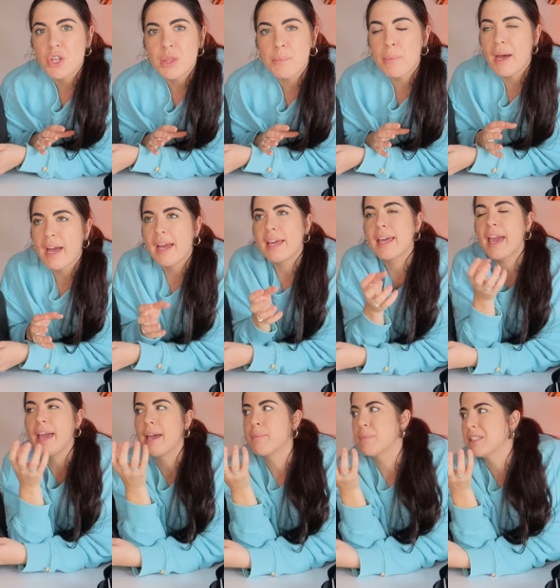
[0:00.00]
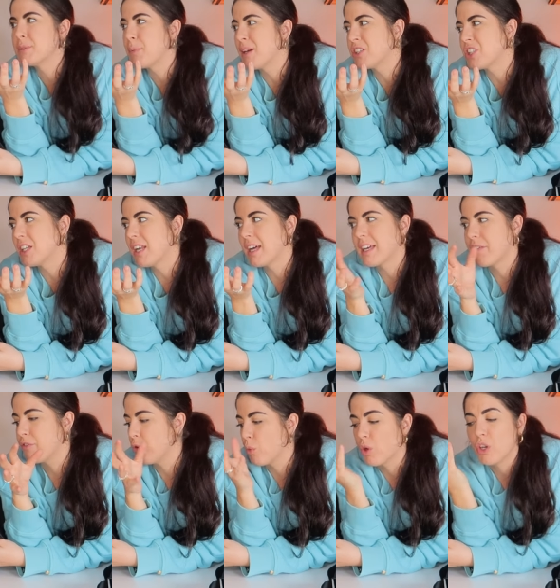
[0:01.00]
down the bag and um, especially like
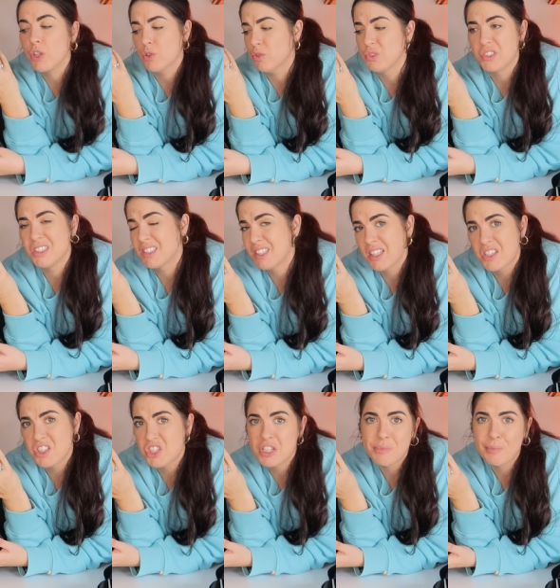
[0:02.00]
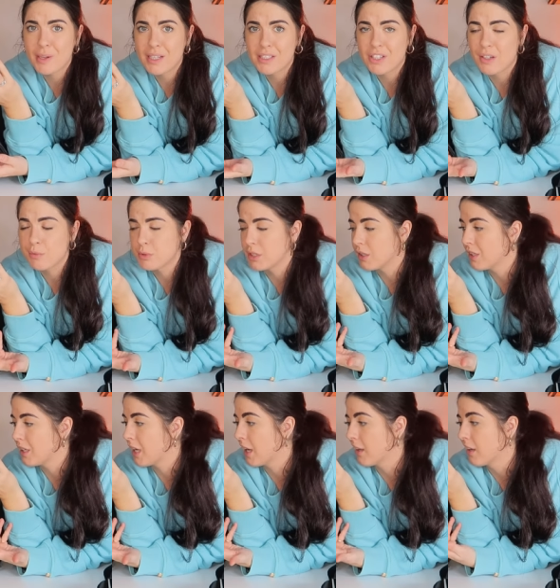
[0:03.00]
if you want to use this as a gym bag, you
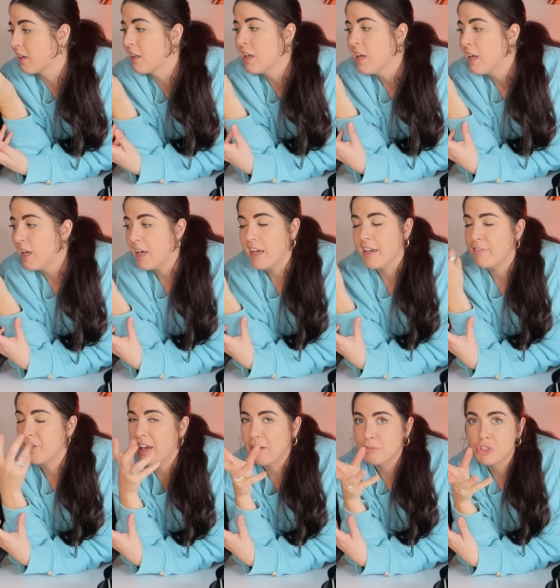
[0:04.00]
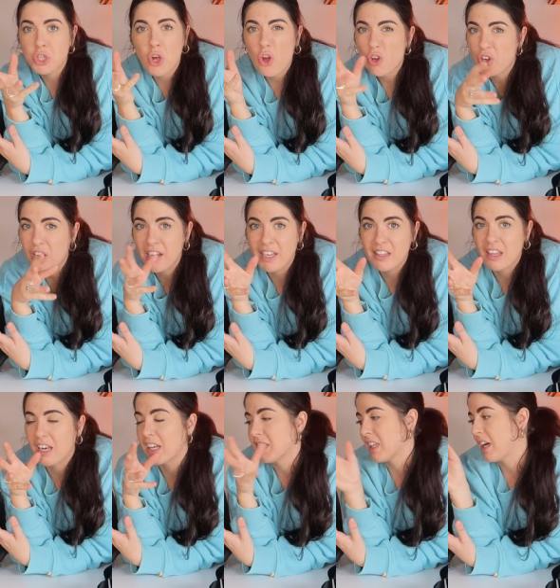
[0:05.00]
absolutely can. If you have chalk or anything
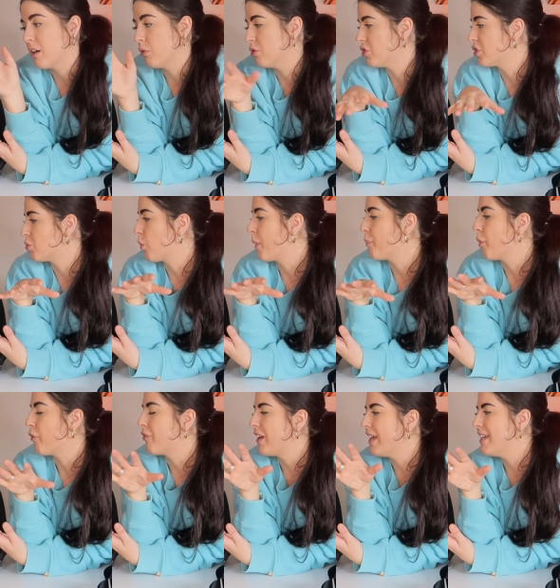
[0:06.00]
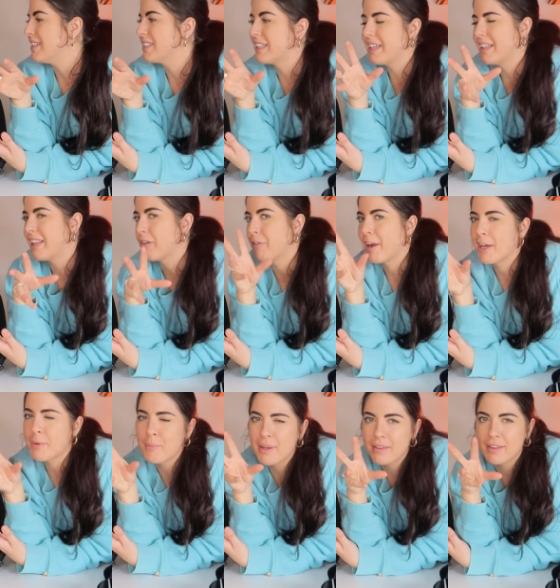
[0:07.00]
like that, it will just wipe off easily. They
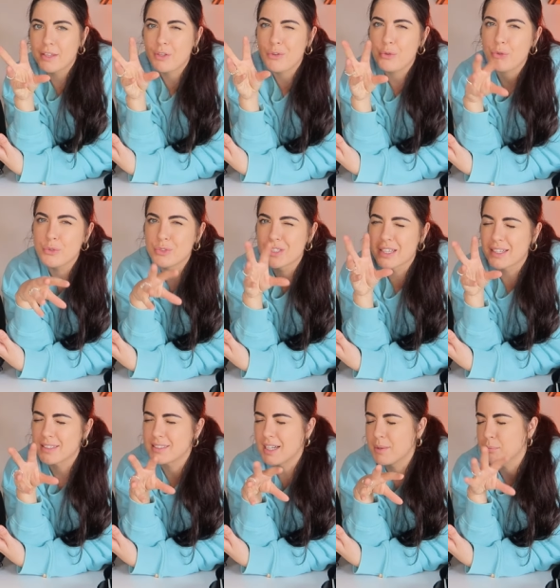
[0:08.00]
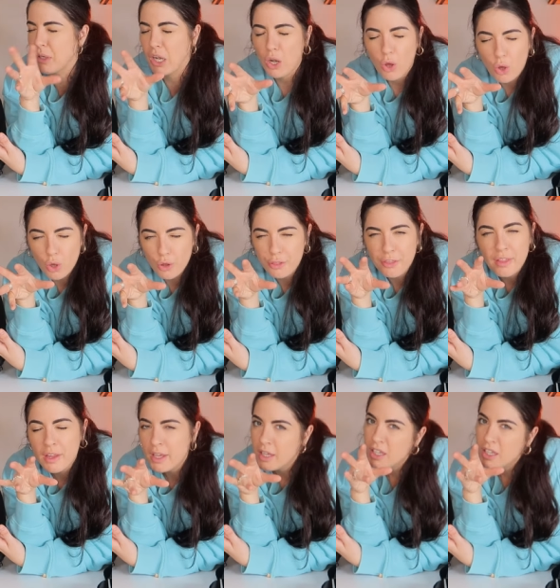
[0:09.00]
recommend that you use like a damp cloth.